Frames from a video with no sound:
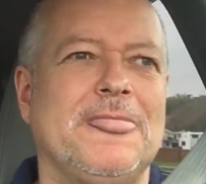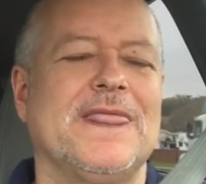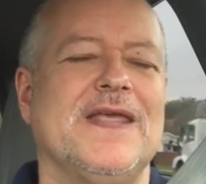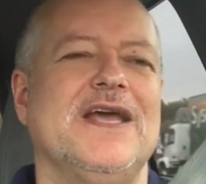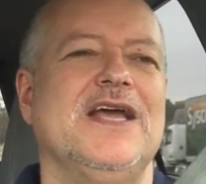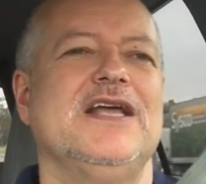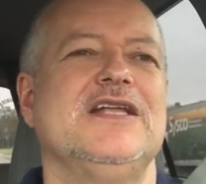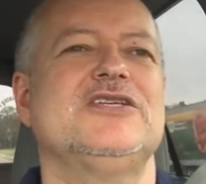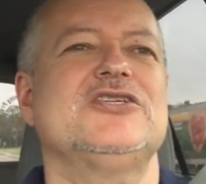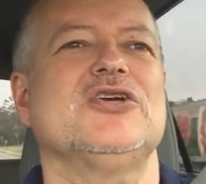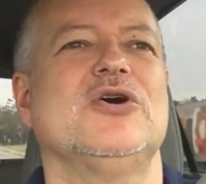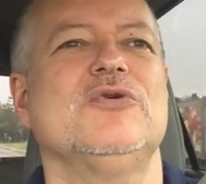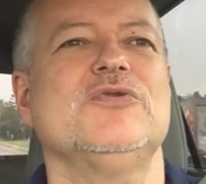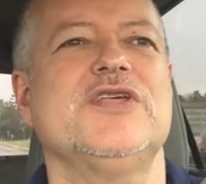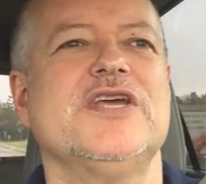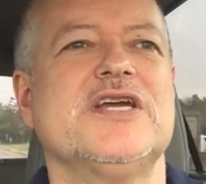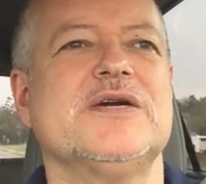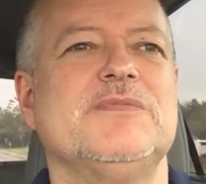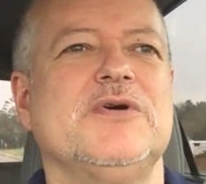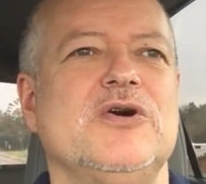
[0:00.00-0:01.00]
And so
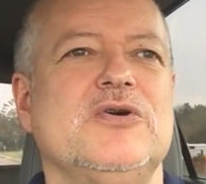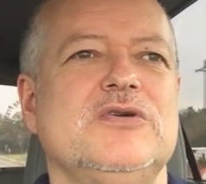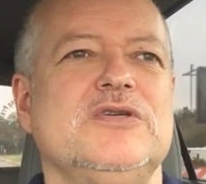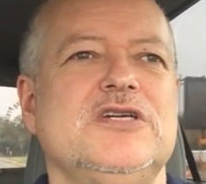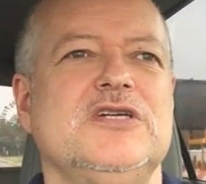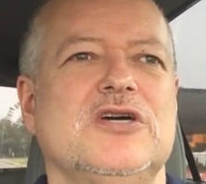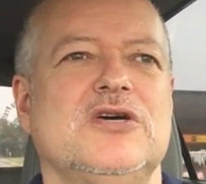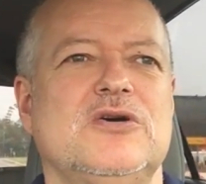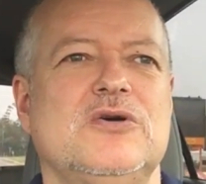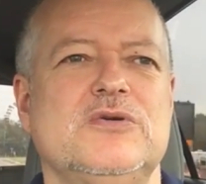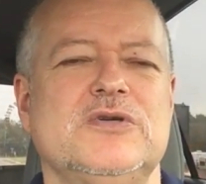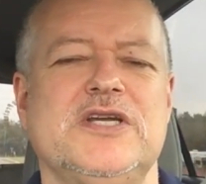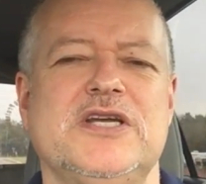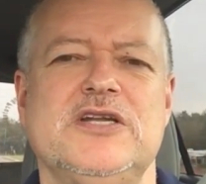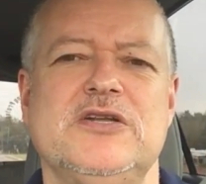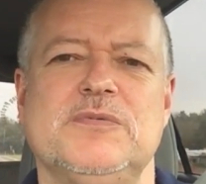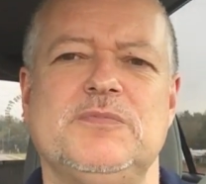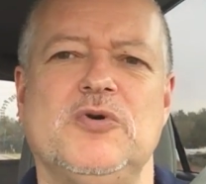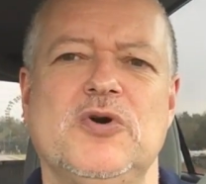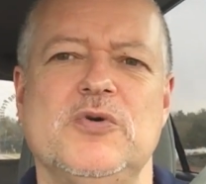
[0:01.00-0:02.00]
think about,
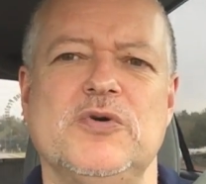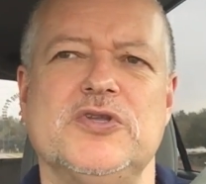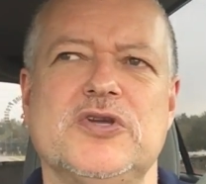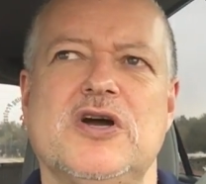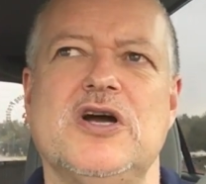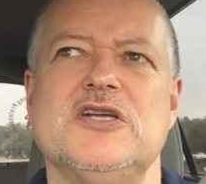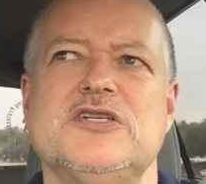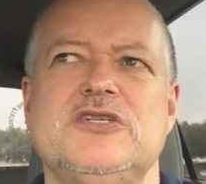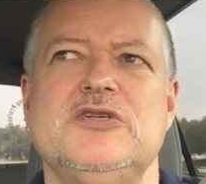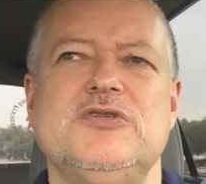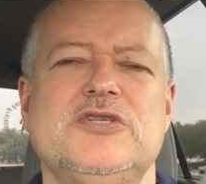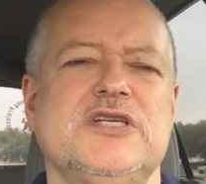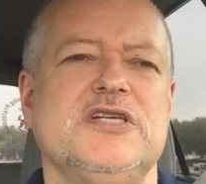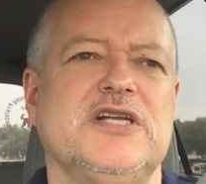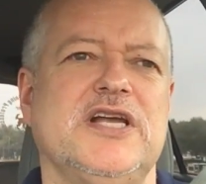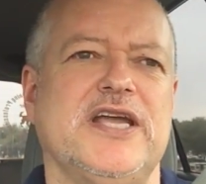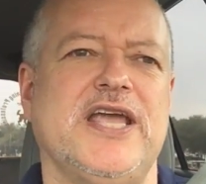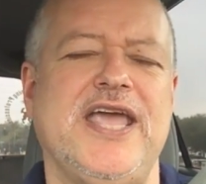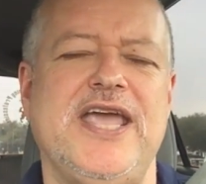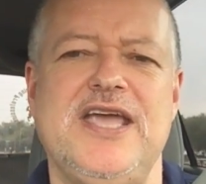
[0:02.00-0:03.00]
getting to a point with dogs using
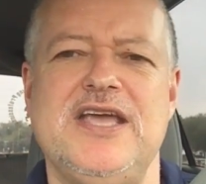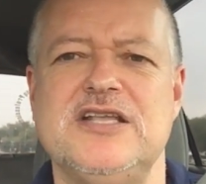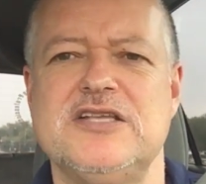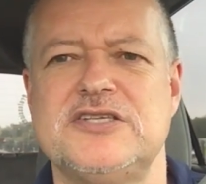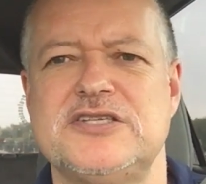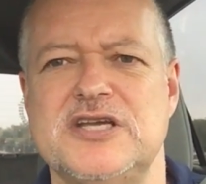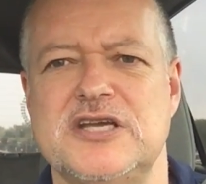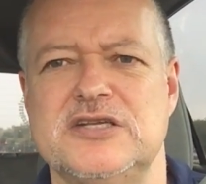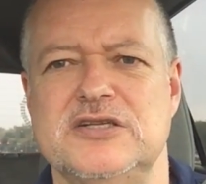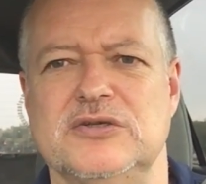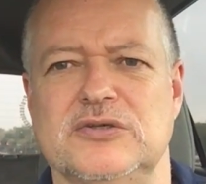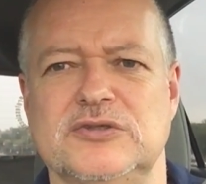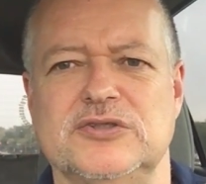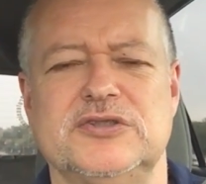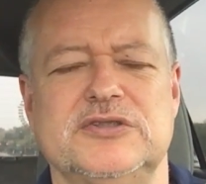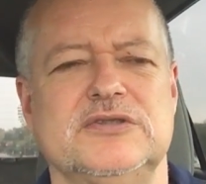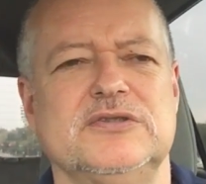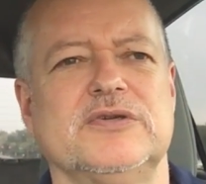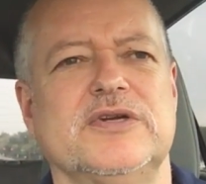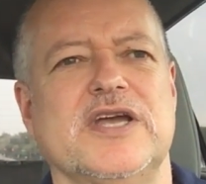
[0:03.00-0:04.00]
like hand signals,
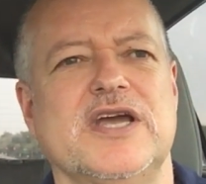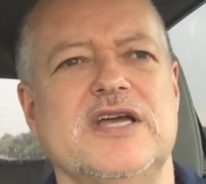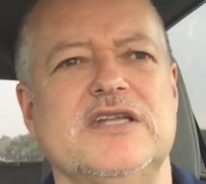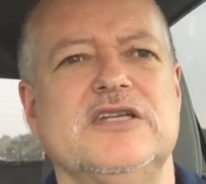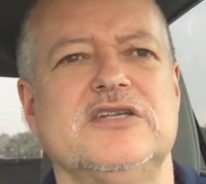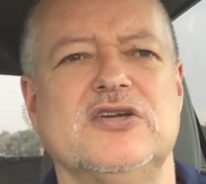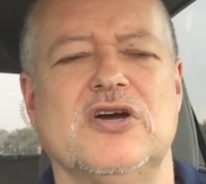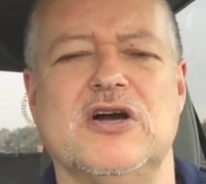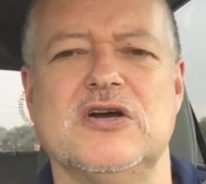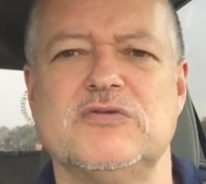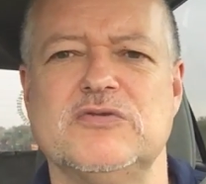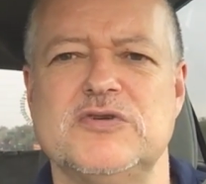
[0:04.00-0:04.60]
okay, and the dog